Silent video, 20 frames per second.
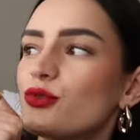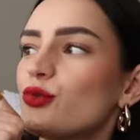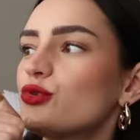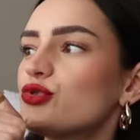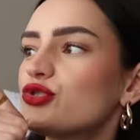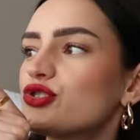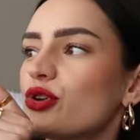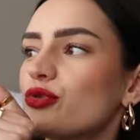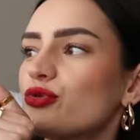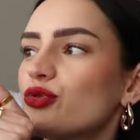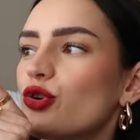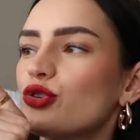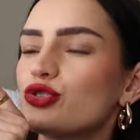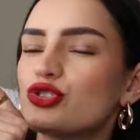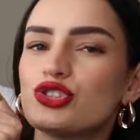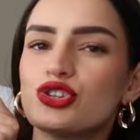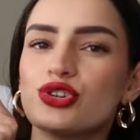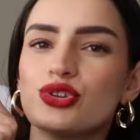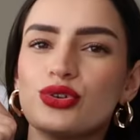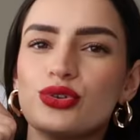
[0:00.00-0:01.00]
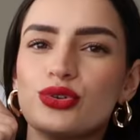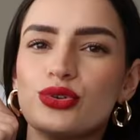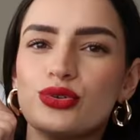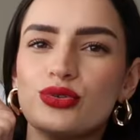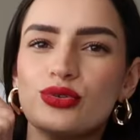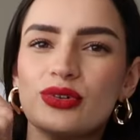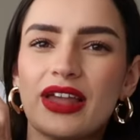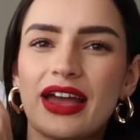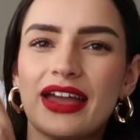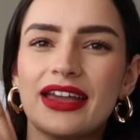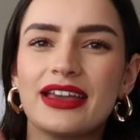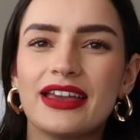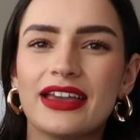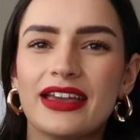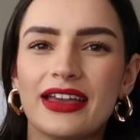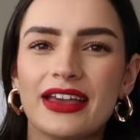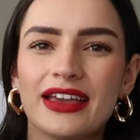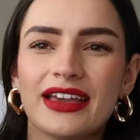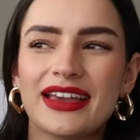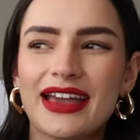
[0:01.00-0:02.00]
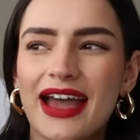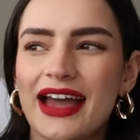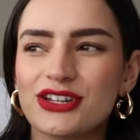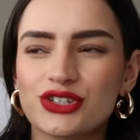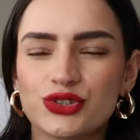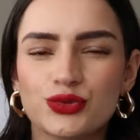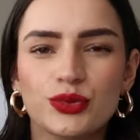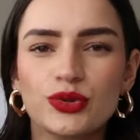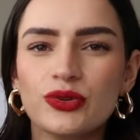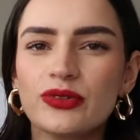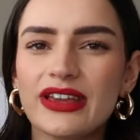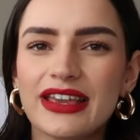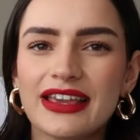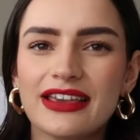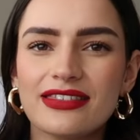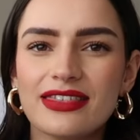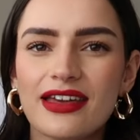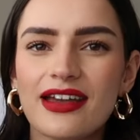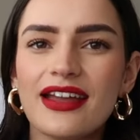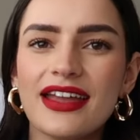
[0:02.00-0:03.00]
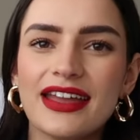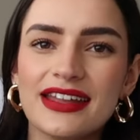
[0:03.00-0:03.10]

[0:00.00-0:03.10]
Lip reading: also not too like casual either.